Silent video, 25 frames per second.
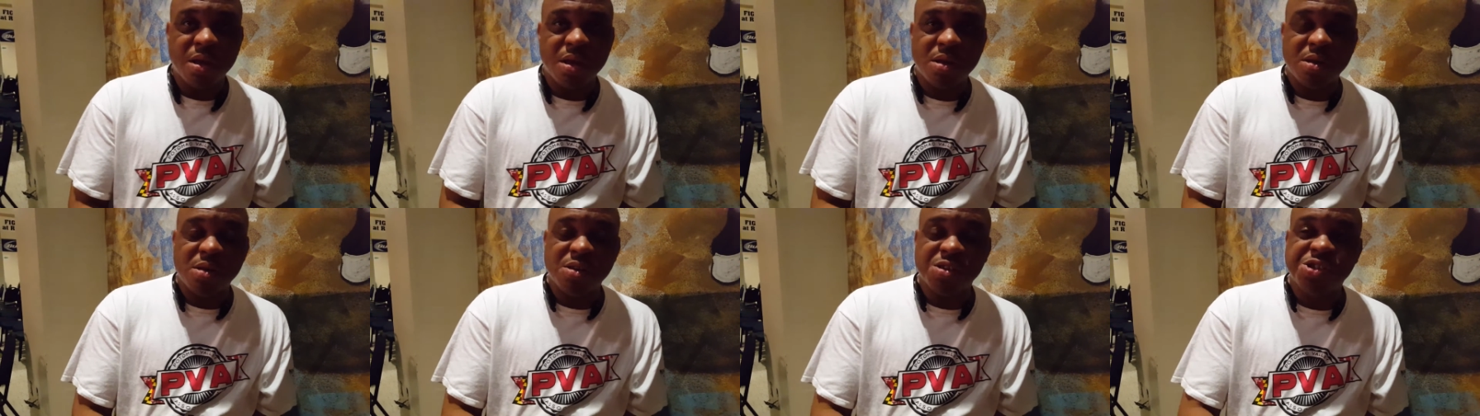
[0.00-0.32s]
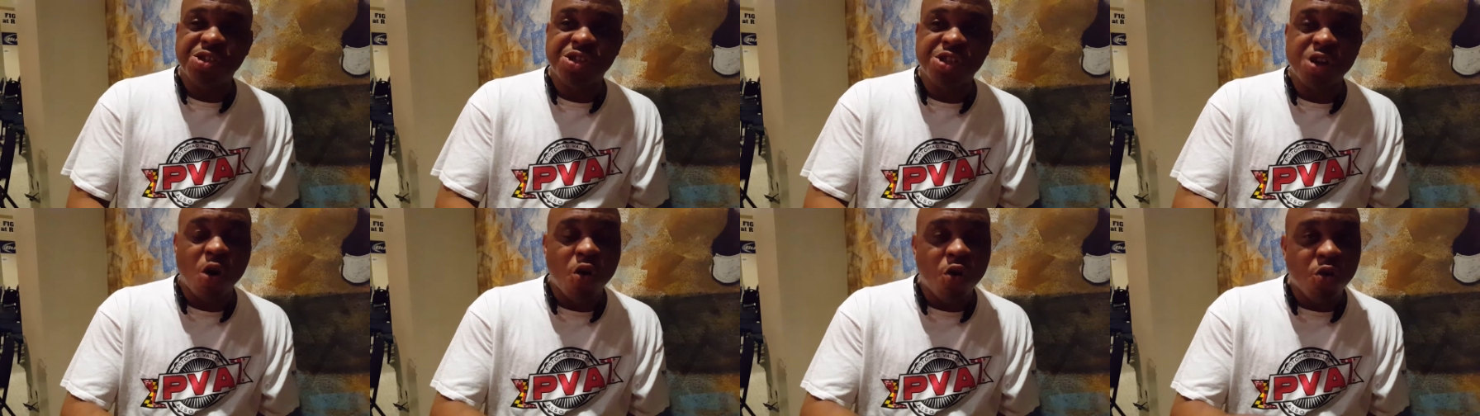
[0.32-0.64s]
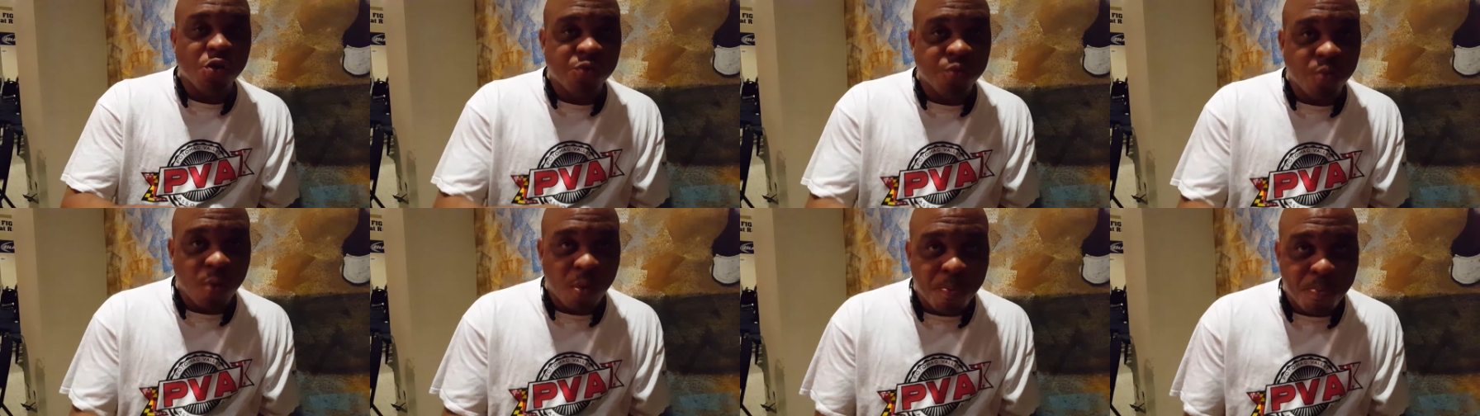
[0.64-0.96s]
The
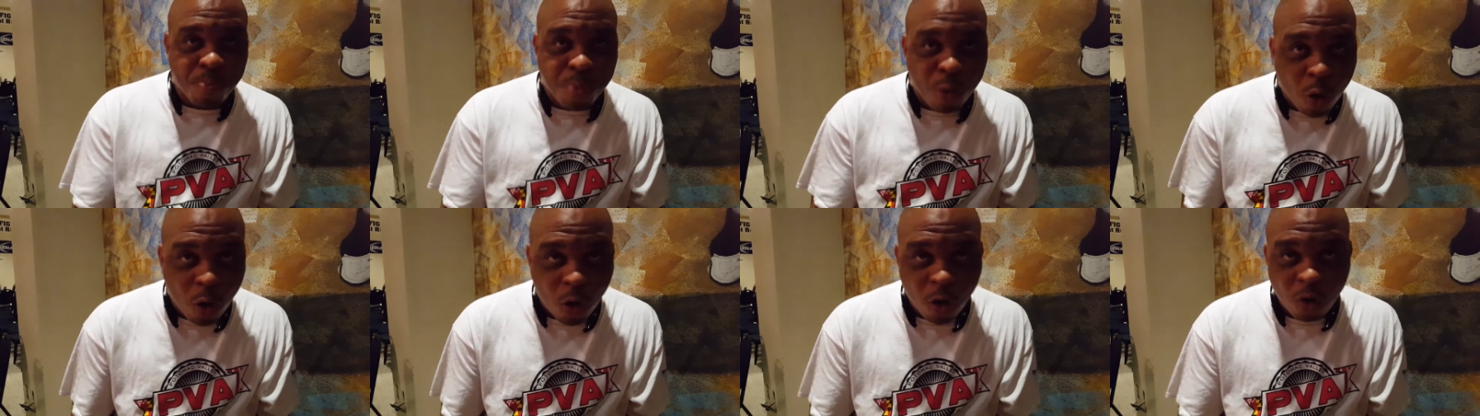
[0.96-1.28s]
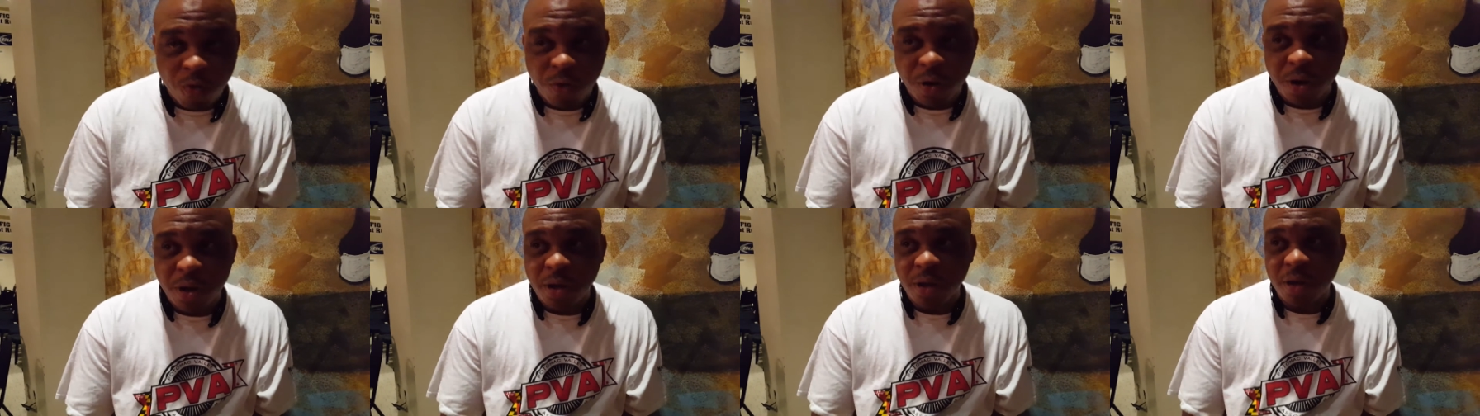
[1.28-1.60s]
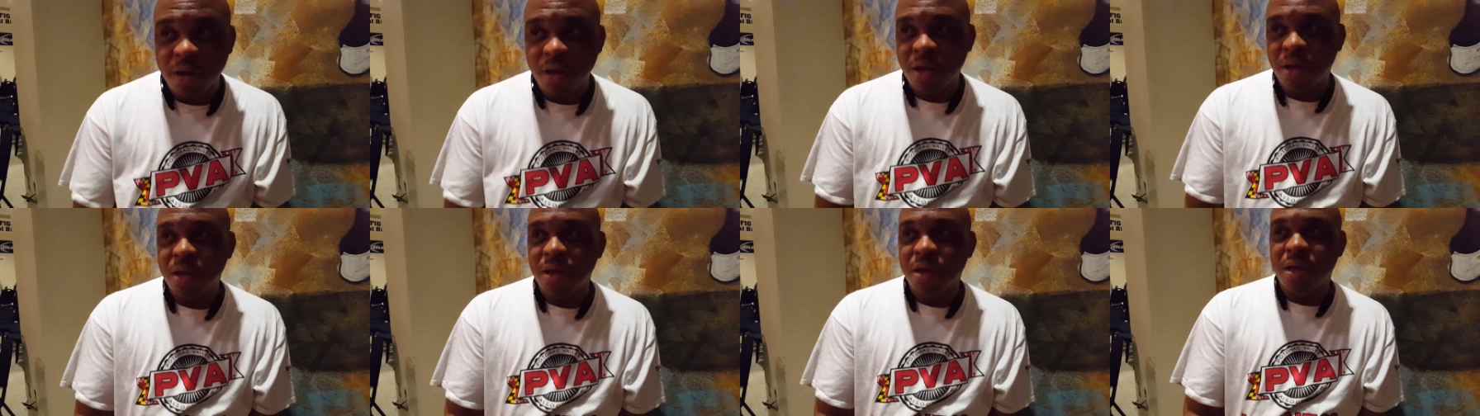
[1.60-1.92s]
shows were boring
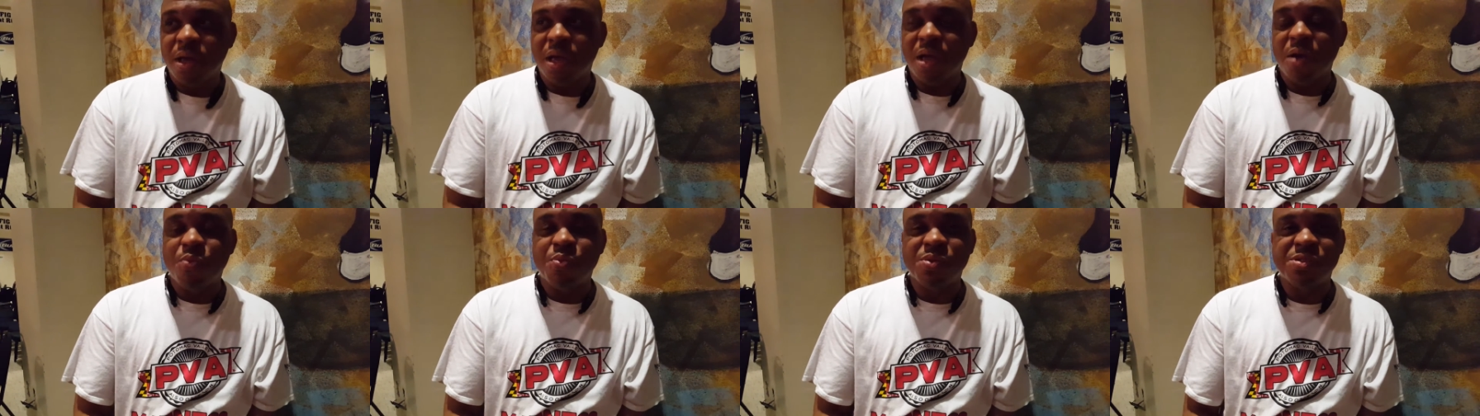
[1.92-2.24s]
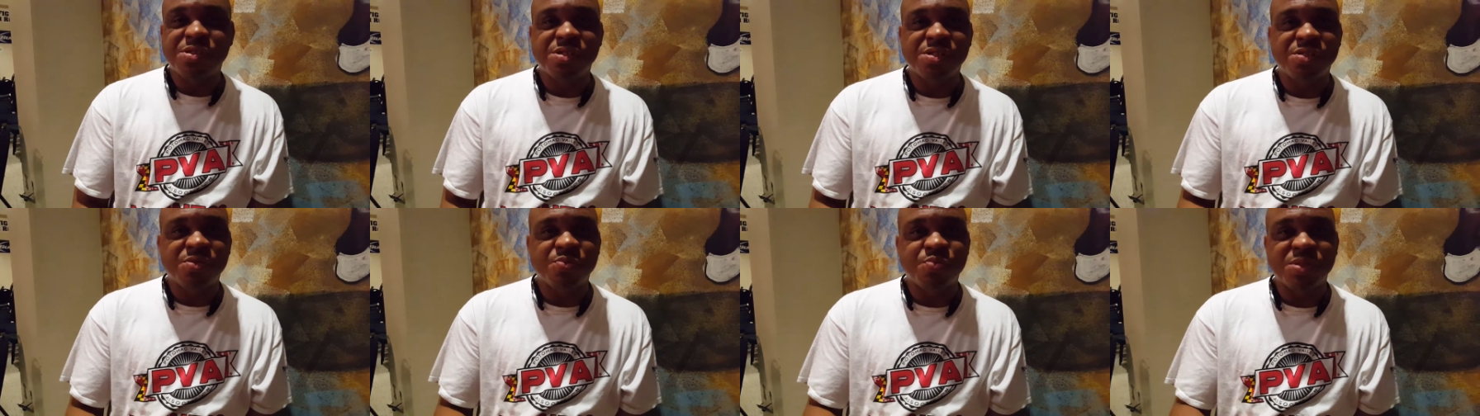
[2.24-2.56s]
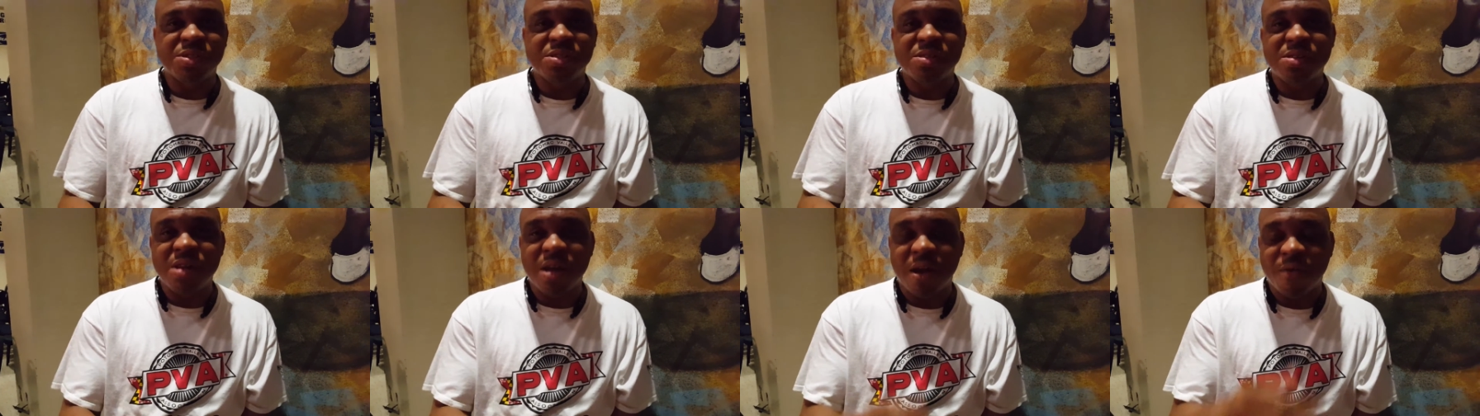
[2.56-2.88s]
it was just
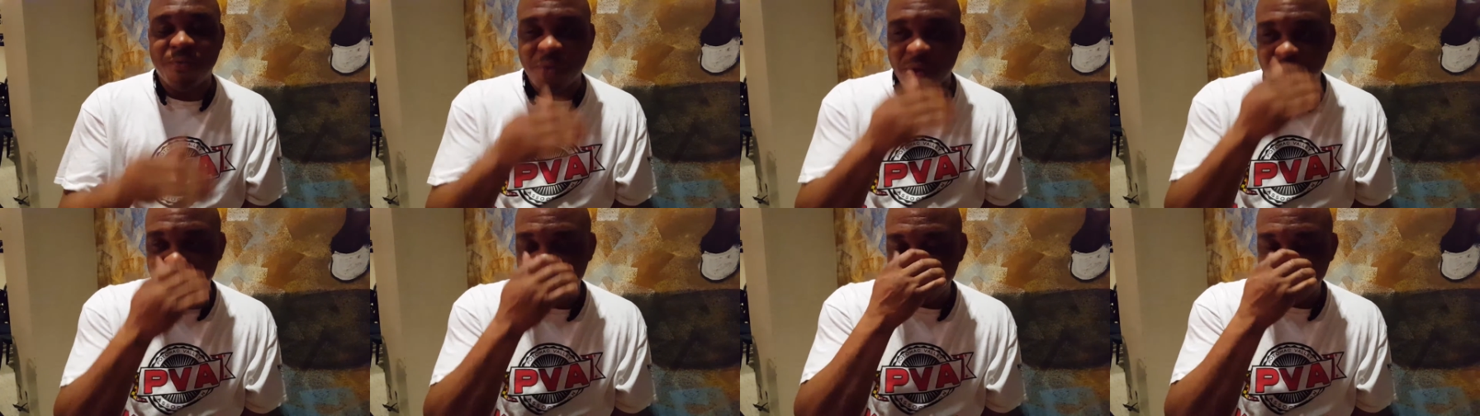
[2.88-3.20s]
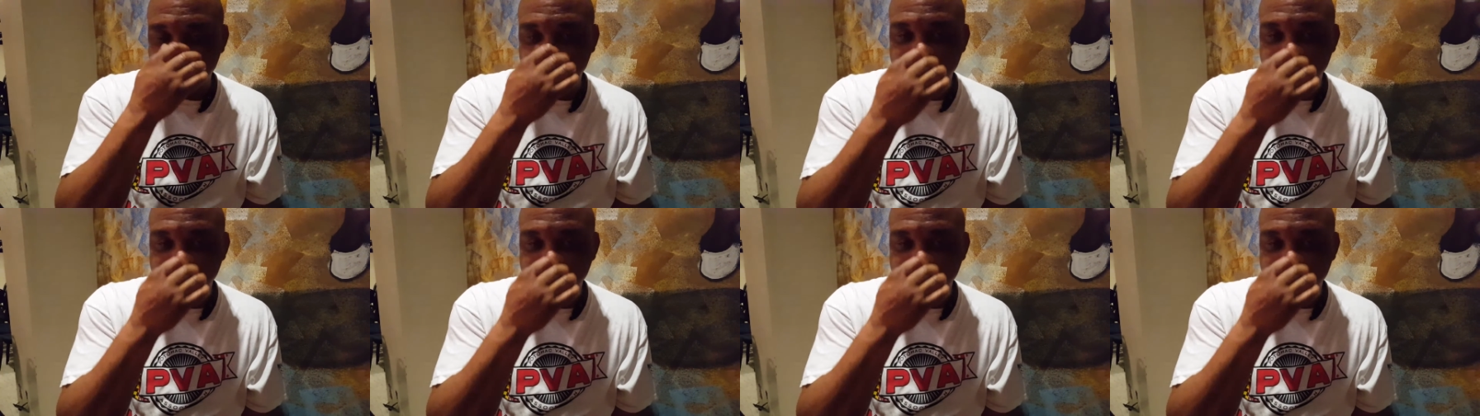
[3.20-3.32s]
was nothing.